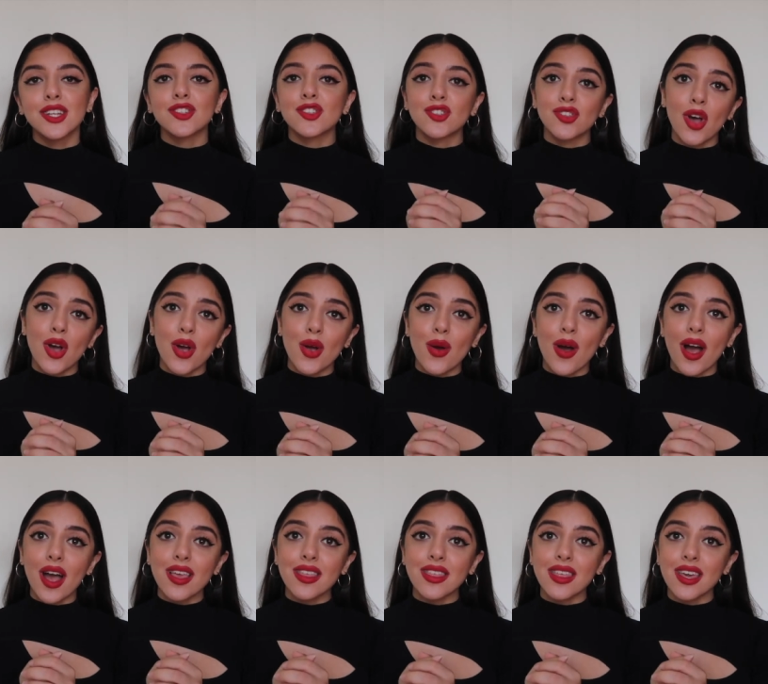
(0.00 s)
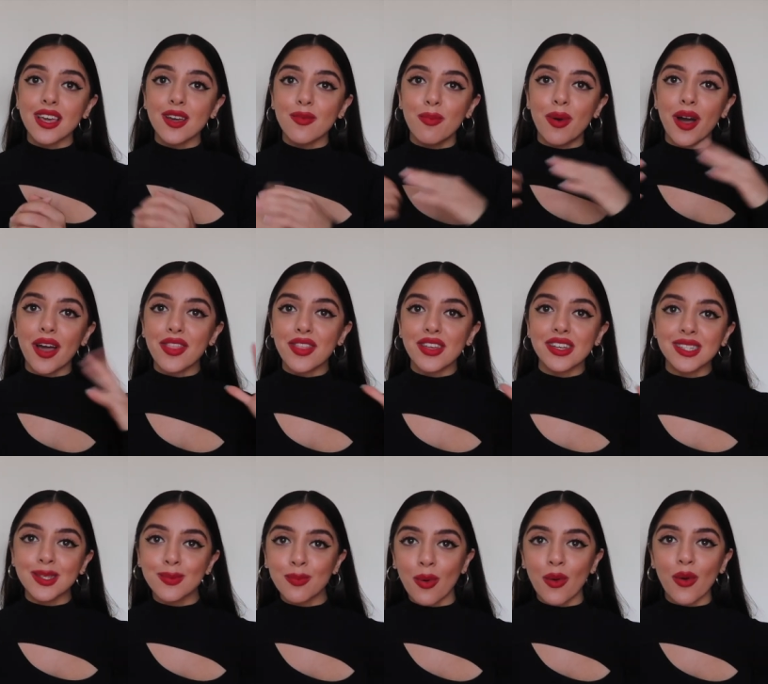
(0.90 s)
So I think by
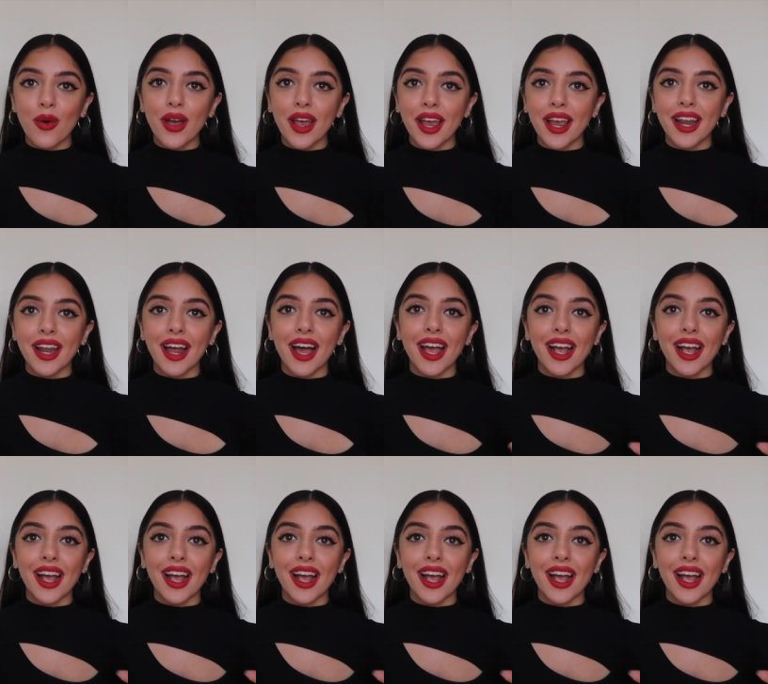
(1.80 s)
this point,